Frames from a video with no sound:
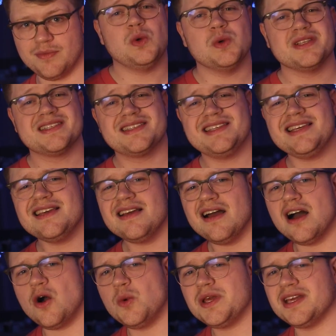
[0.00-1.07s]
We will see
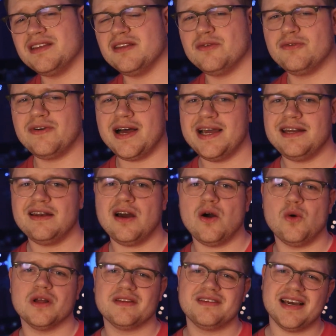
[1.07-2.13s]
how we can define
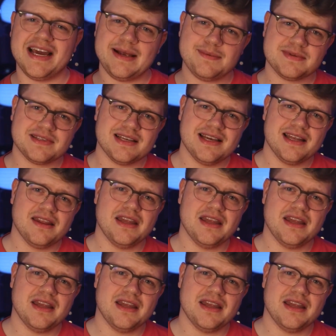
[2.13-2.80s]
our types